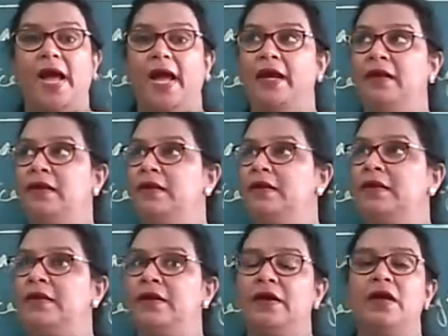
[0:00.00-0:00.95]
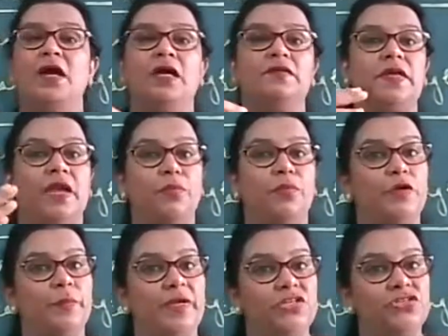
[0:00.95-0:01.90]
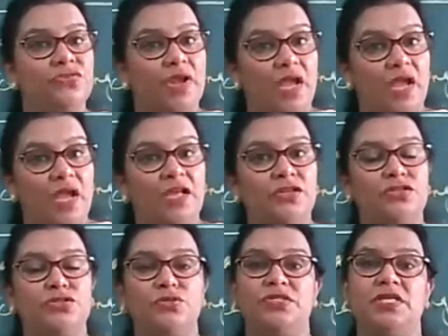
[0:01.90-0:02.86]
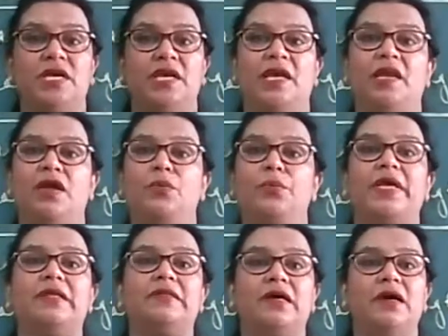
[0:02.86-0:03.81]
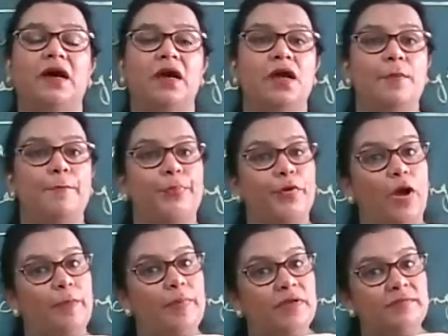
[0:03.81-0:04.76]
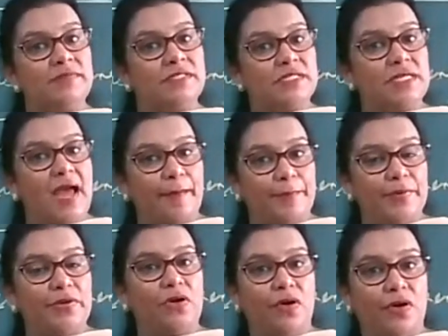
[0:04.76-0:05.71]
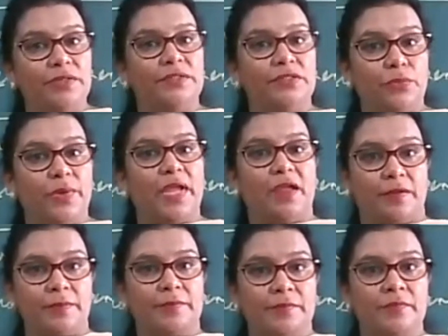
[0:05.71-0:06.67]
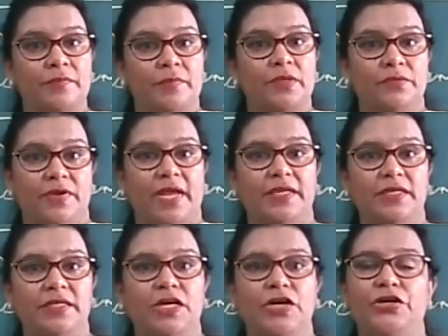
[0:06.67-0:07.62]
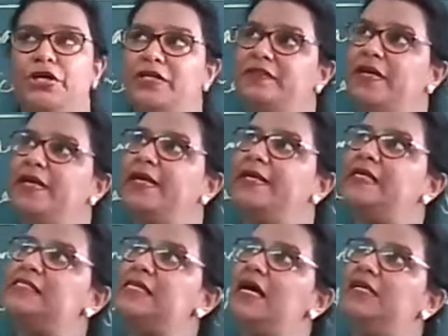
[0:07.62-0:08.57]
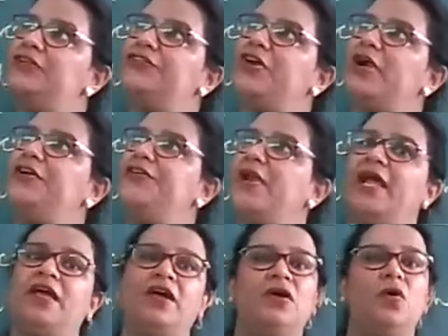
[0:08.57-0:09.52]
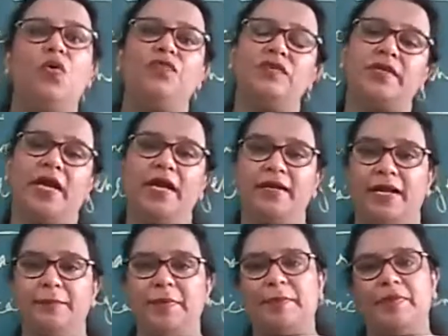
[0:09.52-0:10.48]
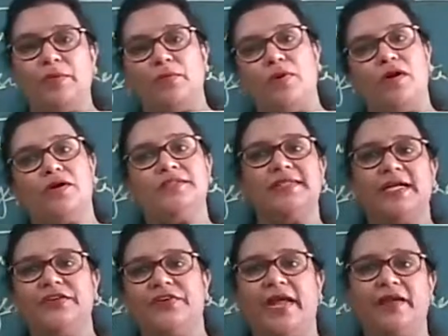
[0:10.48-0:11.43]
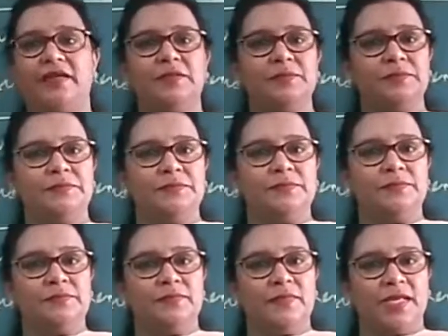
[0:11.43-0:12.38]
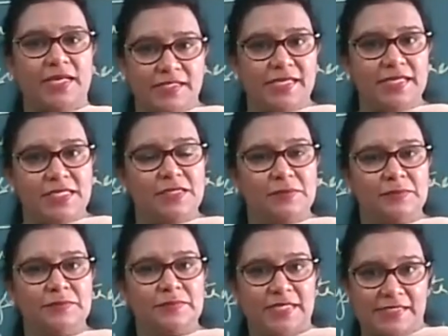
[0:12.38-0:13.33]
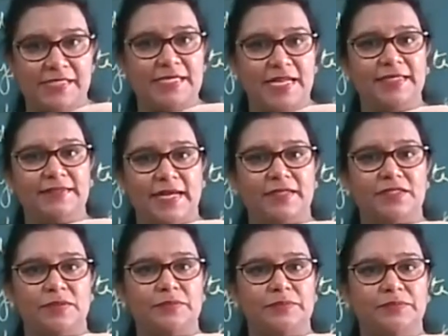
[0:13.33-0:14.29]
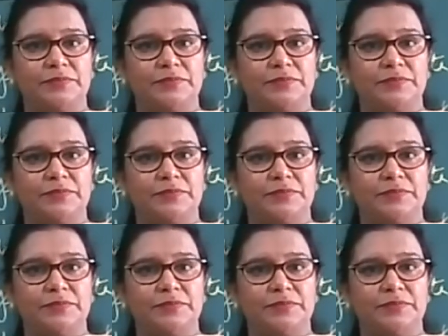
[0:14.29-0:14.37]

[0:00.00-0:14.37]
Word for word: and uh, they would be trained to deal with the problems that happen on the way right? Do you think it is a trek over there and people they walk on that trek? Is it? Is it like that?